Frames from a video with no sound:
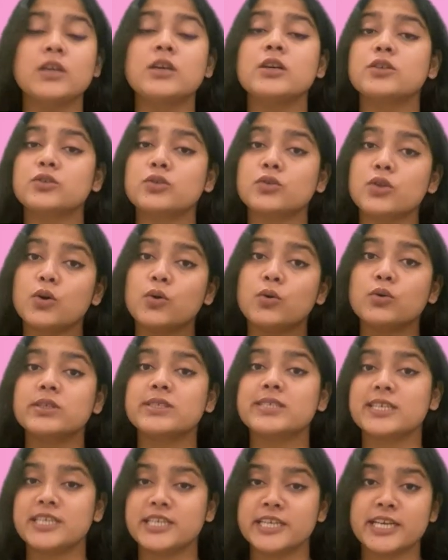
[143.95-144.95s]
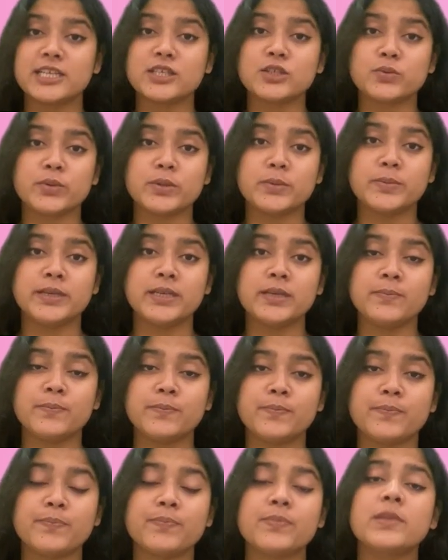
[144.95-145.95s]
So the whole sentence will be
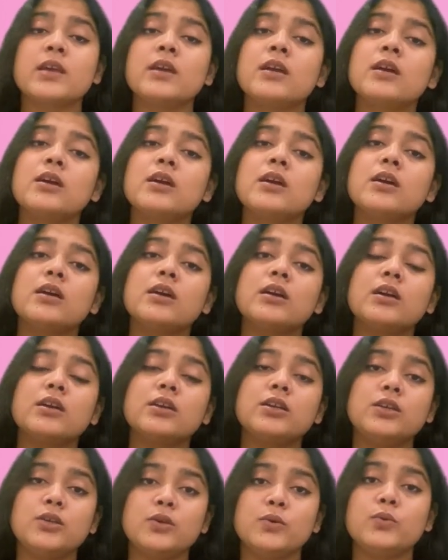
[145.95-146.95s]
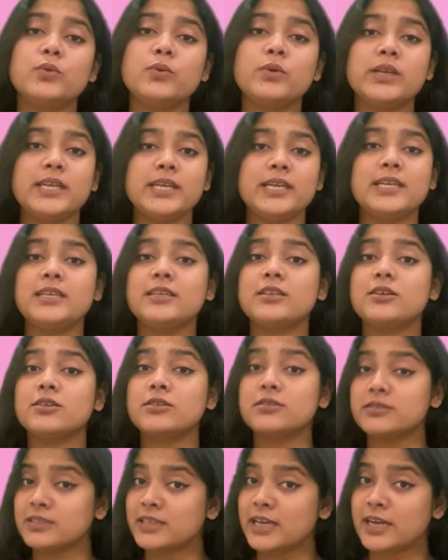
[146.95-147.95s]
you eat a
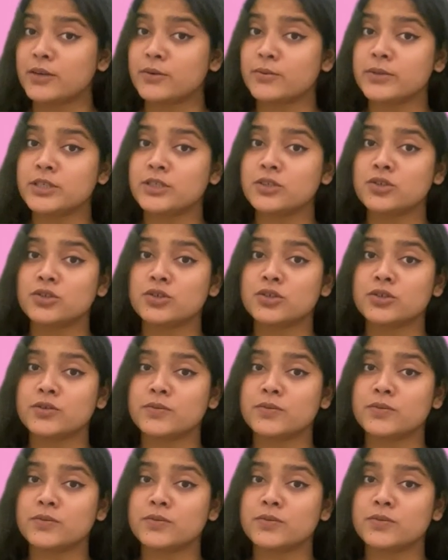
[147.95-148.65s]
sandwich.